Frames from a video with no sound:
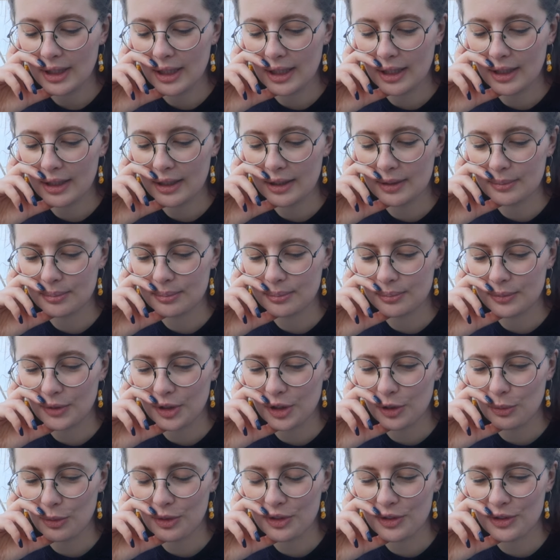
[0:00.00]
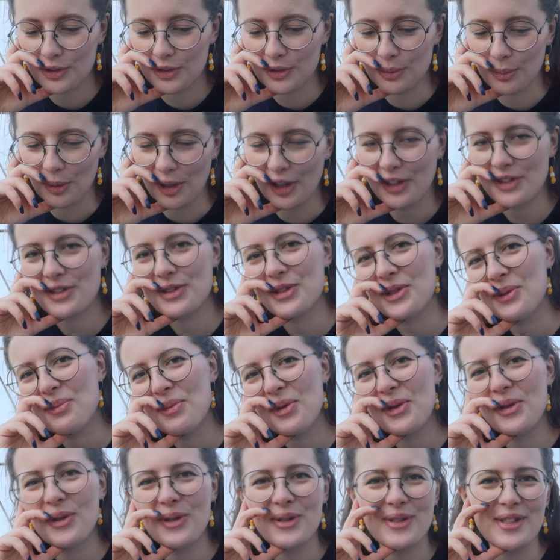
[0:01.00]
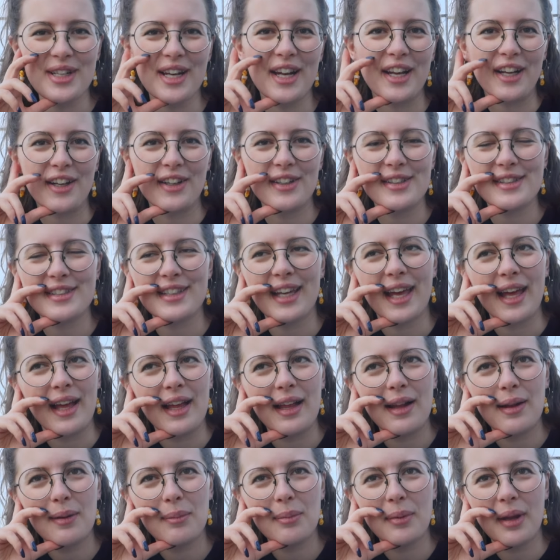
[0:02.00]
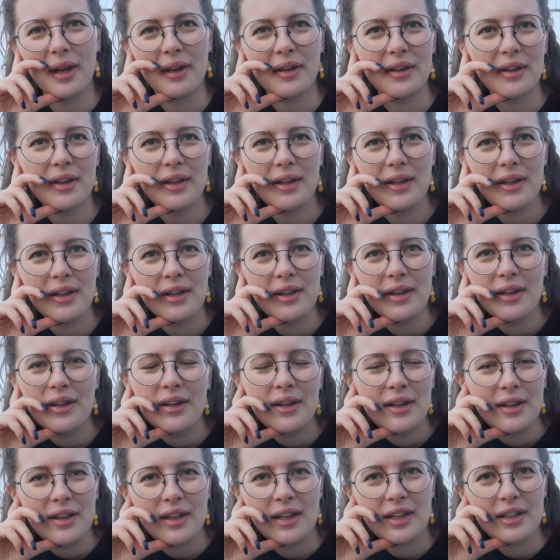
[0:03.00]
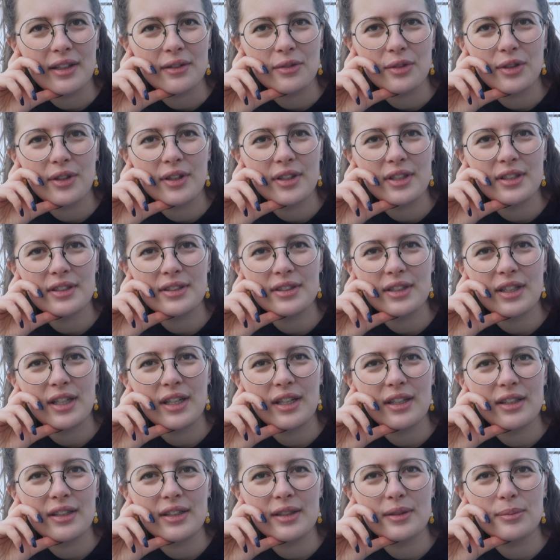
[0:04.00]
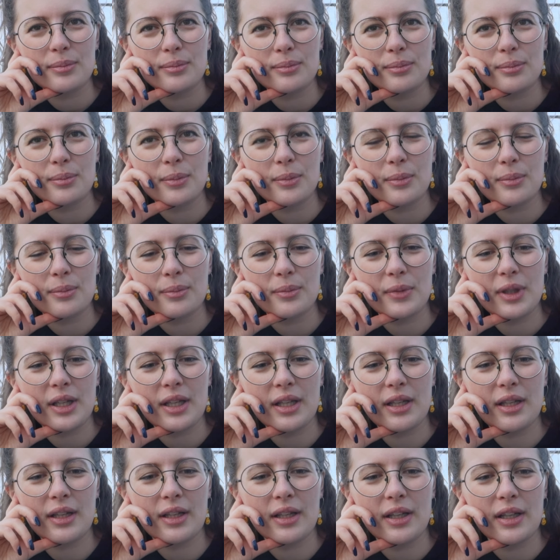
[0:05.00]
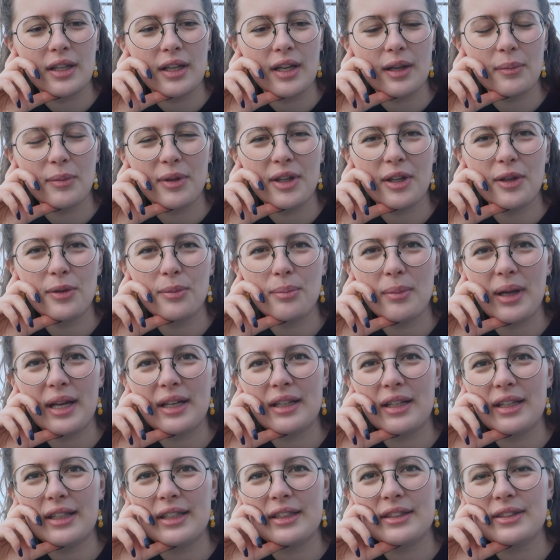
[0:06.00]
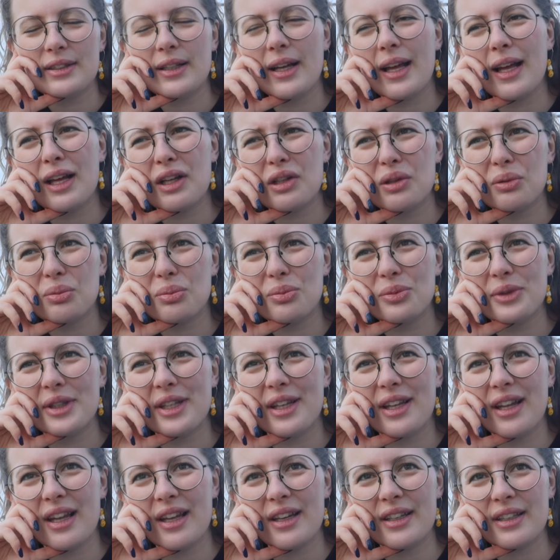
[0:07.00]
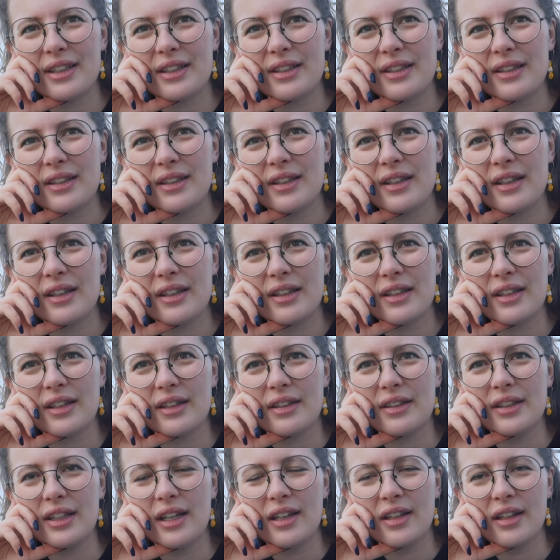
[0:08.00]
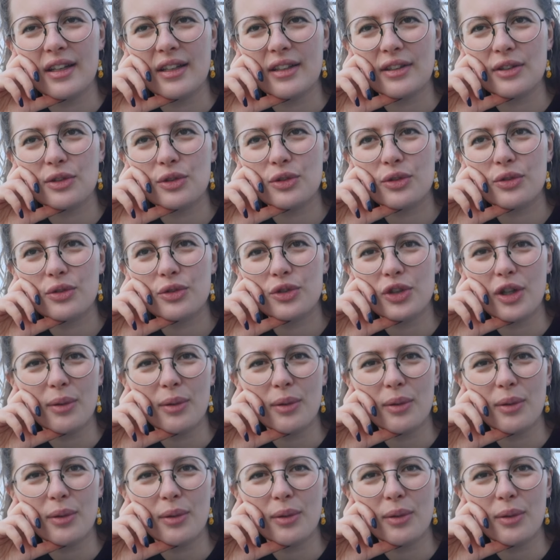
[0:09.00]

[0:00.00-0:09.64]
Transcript: Um, there was customers and I got to help and and everything. Um, uh, I'm there mainly to help with like Knitting uh,